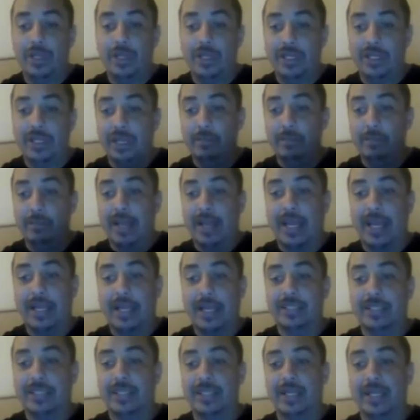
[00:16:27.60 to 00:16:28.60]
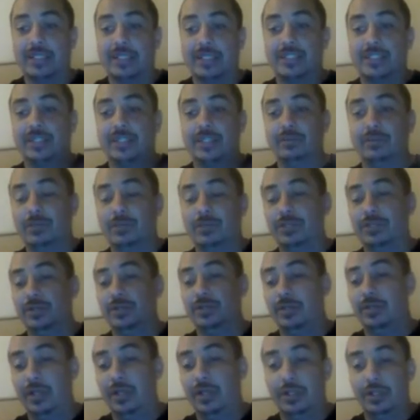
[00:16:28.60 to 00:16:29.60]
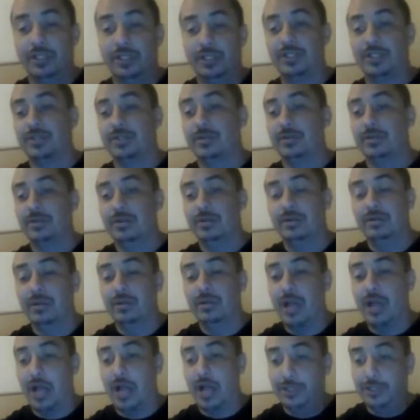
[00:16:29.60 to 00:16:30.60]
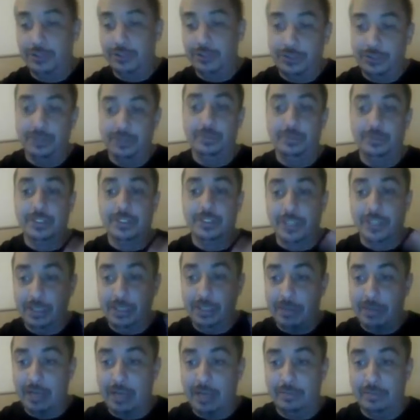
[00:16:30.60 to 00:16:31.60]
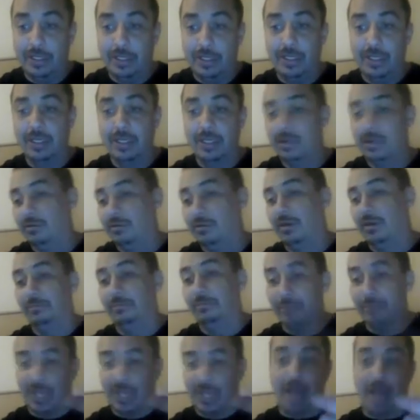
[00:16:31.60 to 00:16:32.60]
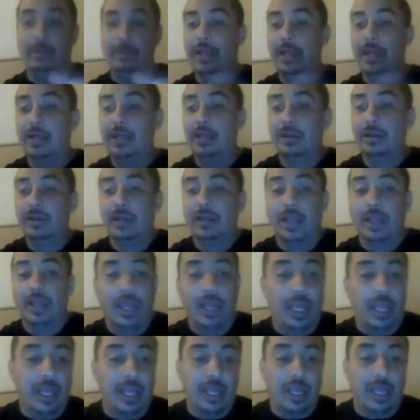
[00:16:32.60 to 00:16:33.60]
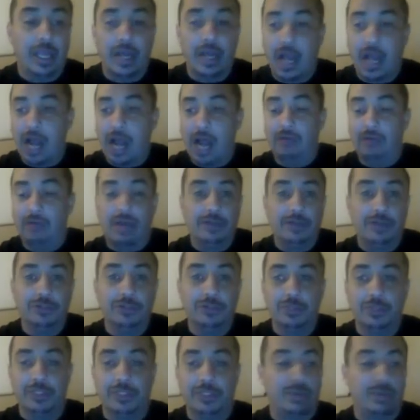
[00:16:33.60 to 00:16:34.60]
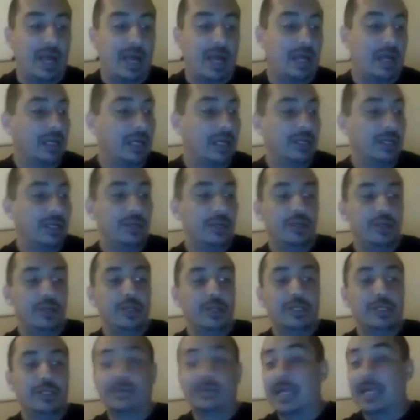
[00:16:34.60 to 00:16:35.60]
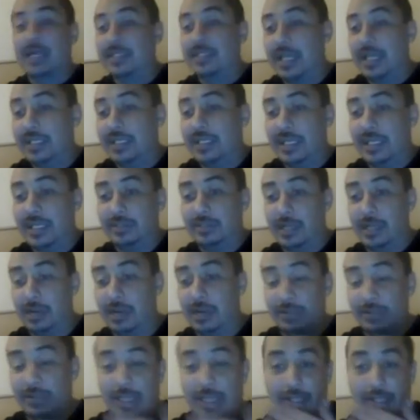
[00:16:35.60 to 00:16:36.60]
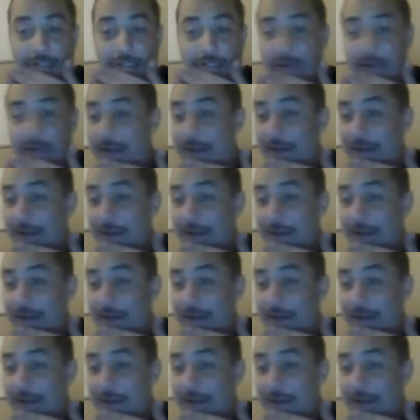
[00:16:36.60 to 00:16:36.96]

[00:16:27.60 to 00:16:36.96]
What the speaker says: it didn't make any sense, which just on YouTube, just email me or comment, and I'll usually respond. Sometimes it takes me a couple days.